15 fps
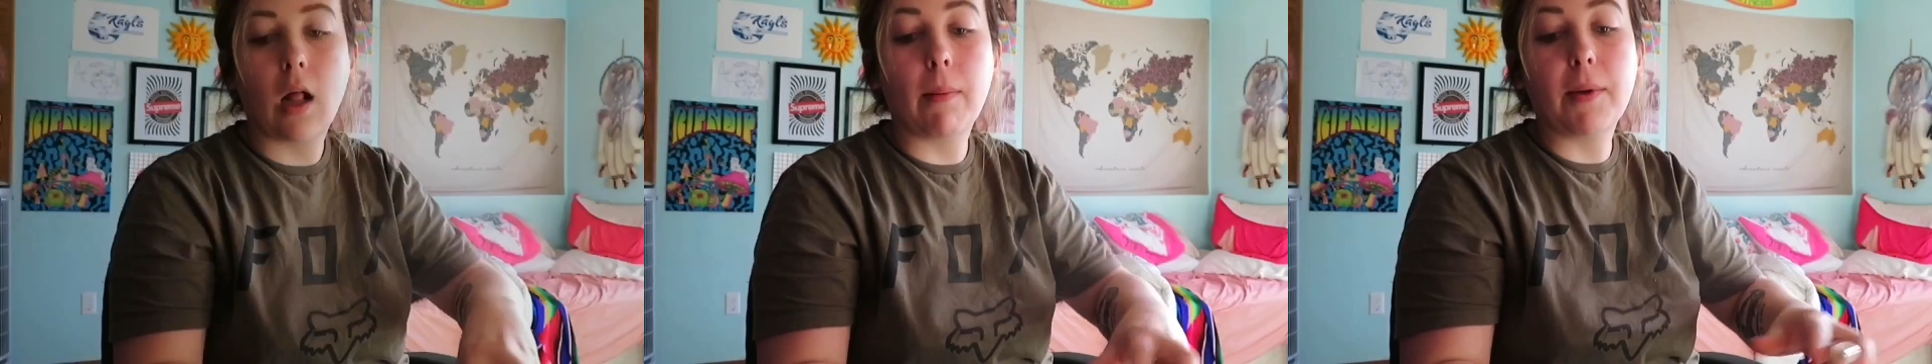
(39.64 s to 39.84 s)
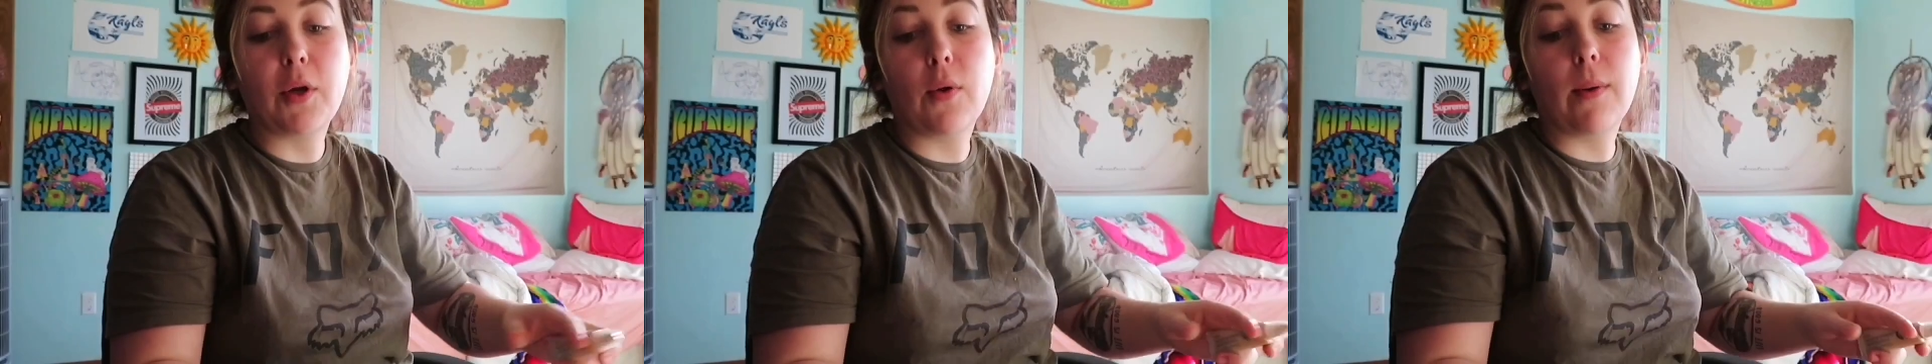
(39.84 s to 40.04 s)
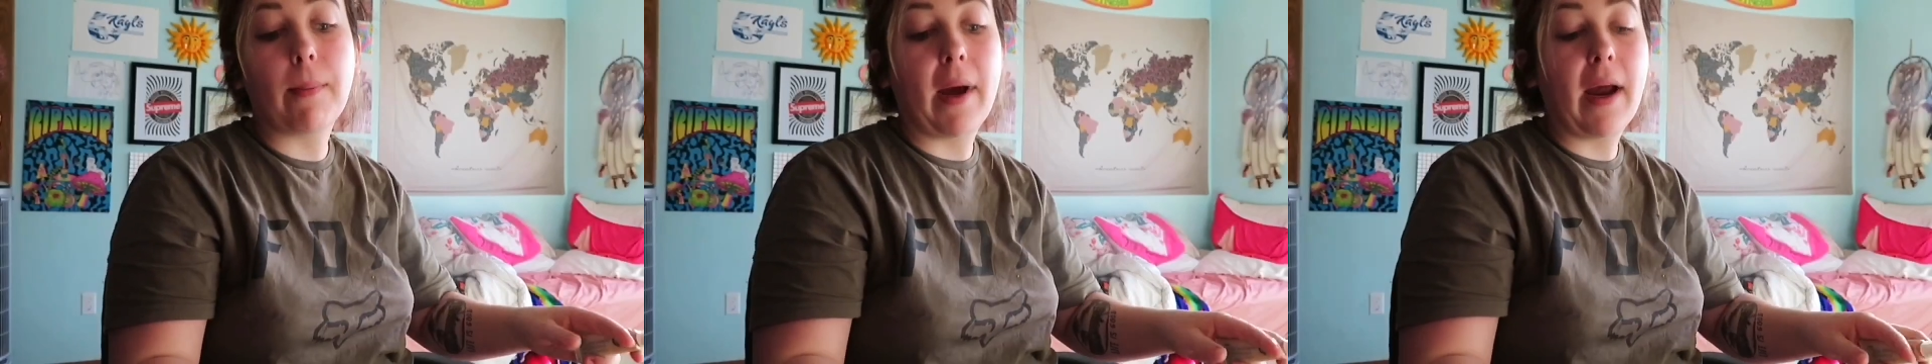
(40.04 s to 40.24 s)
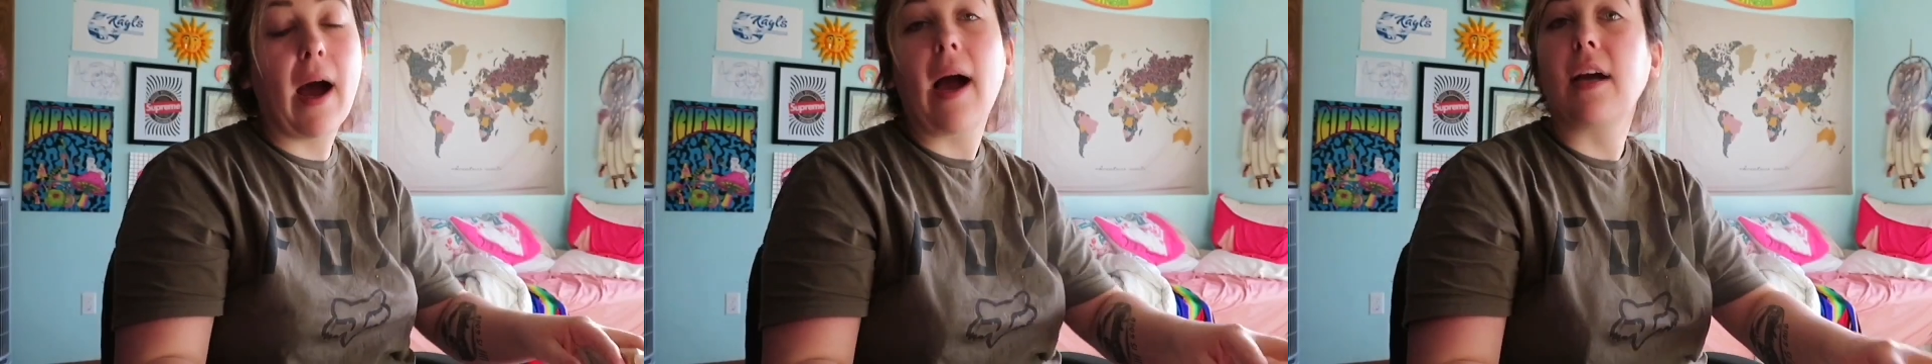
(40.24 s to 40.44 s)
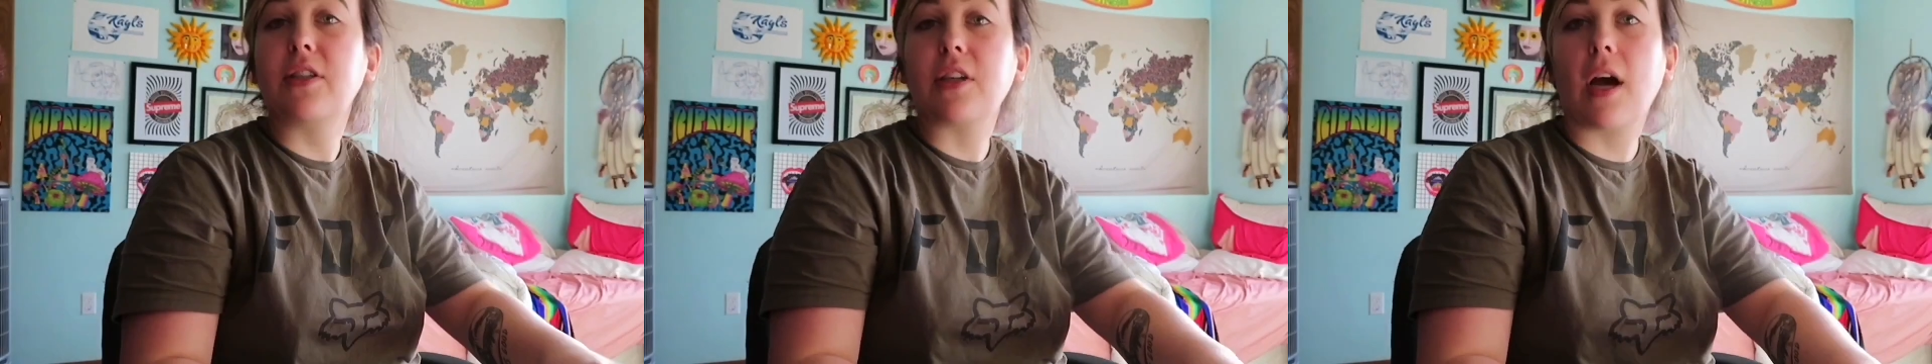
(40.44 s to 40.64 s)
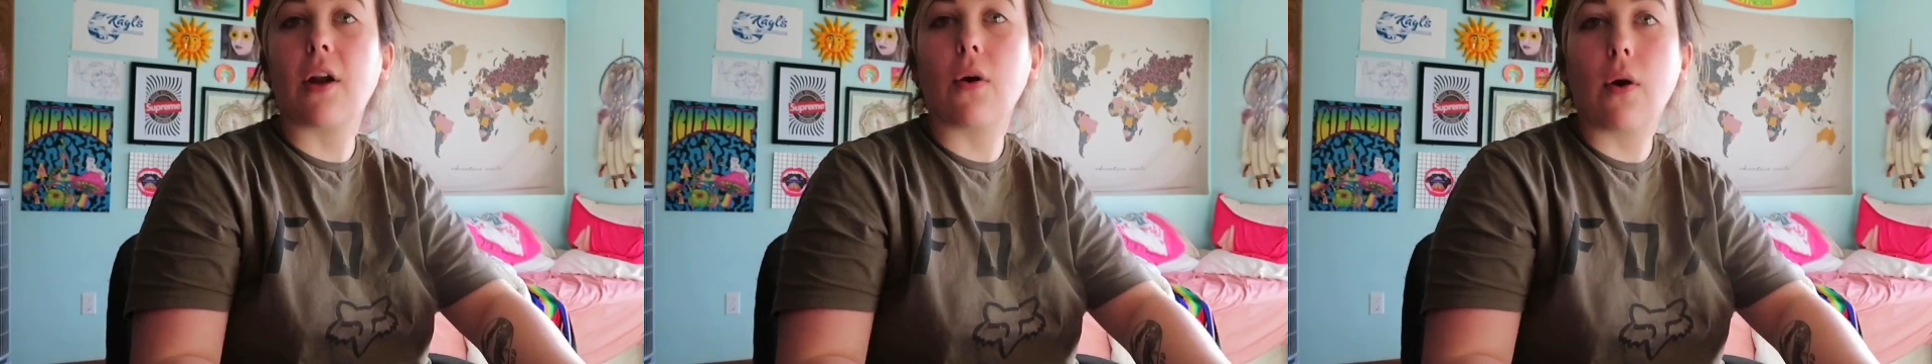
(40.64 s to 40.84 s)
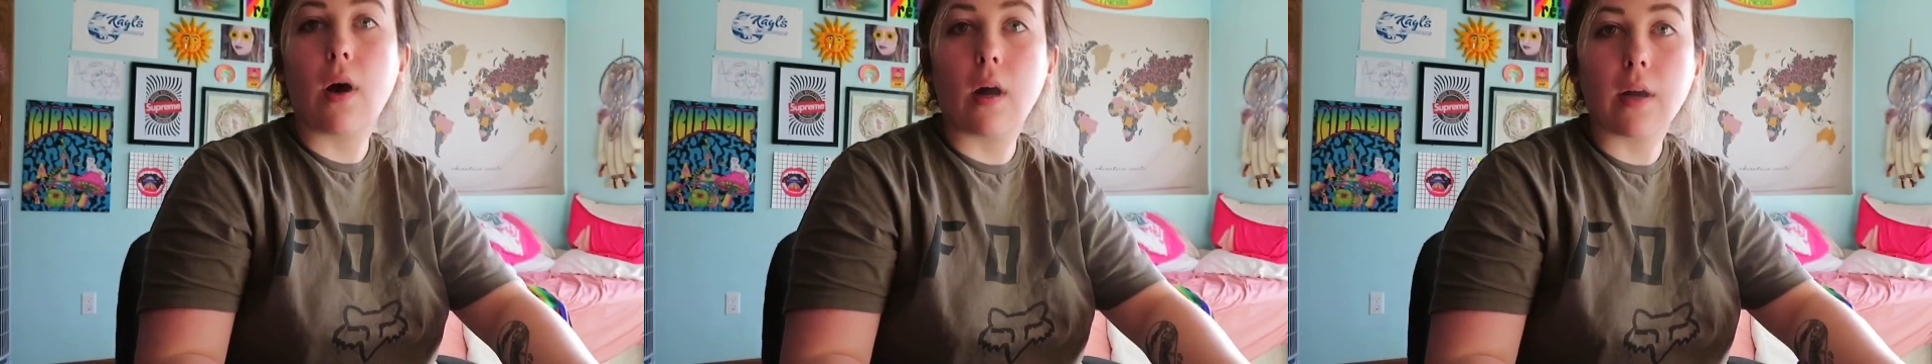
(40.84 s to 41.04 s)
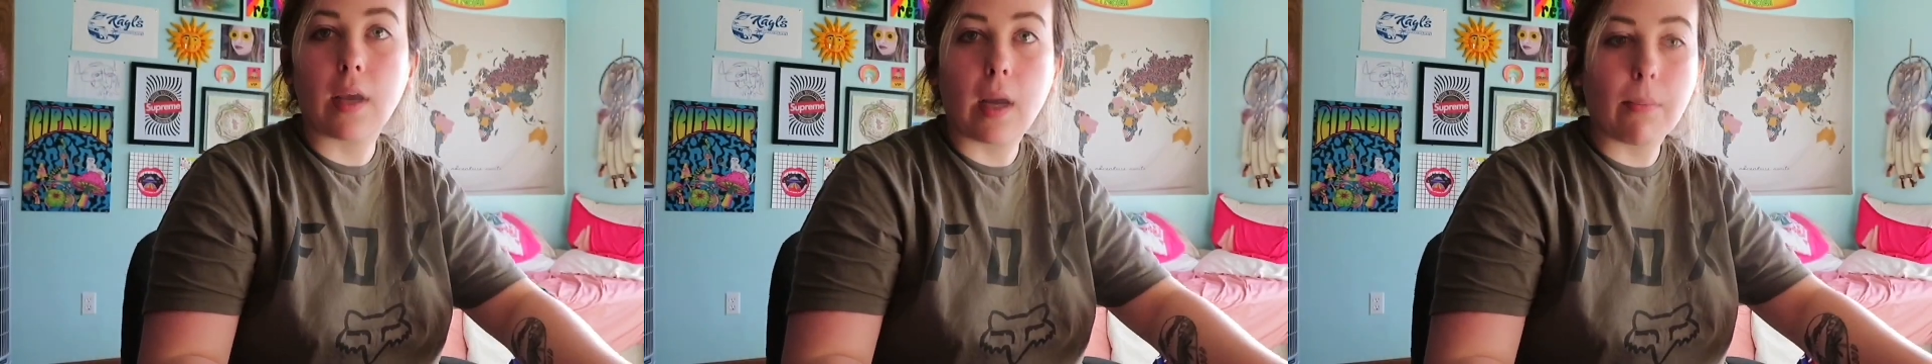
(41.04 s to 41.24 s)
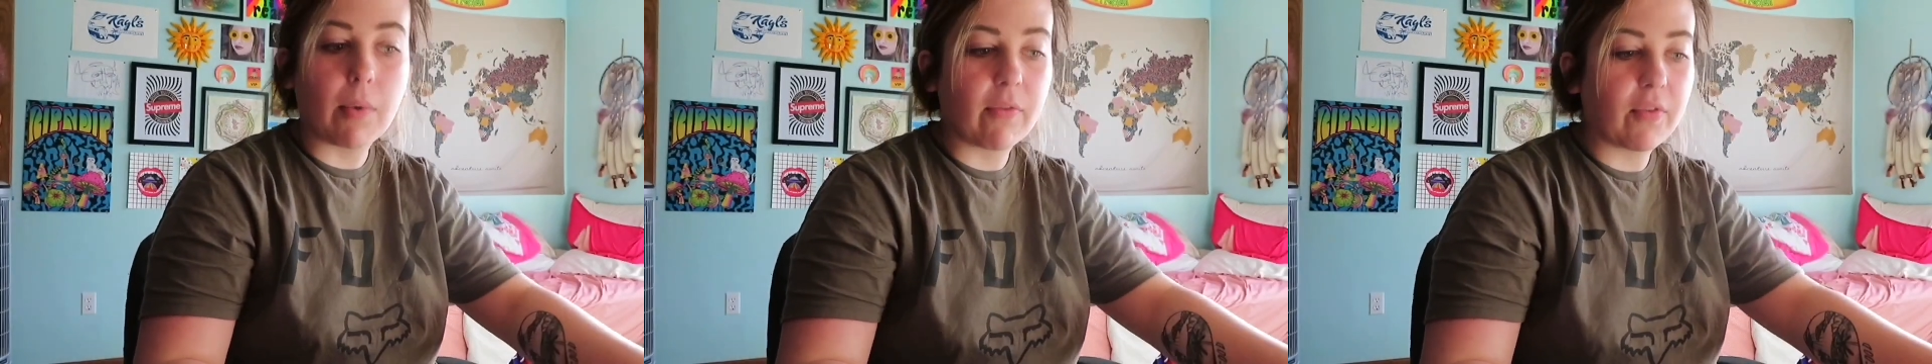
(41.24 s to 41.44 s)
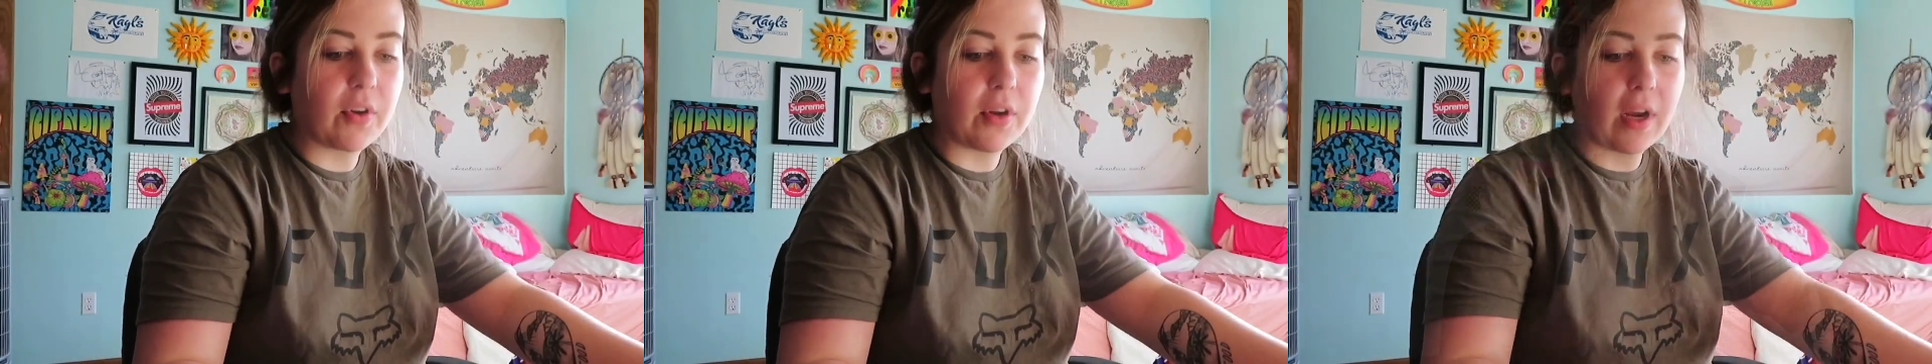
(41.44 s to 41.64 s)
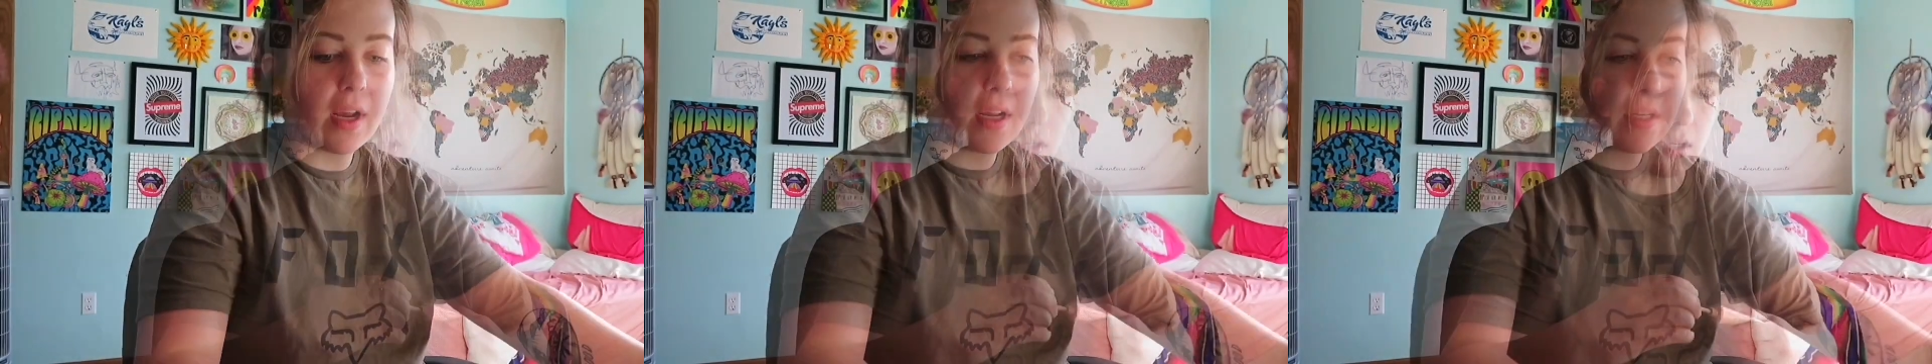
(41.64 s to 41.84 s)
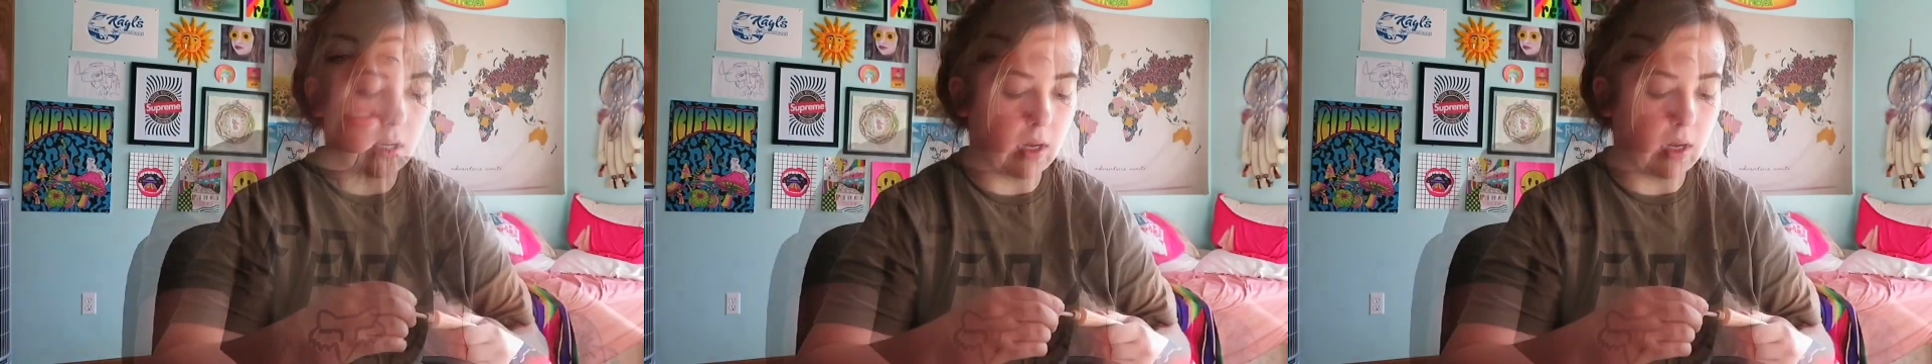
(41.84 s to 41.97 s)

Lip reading: I'll be doing my eyeshadow on camera for you guys.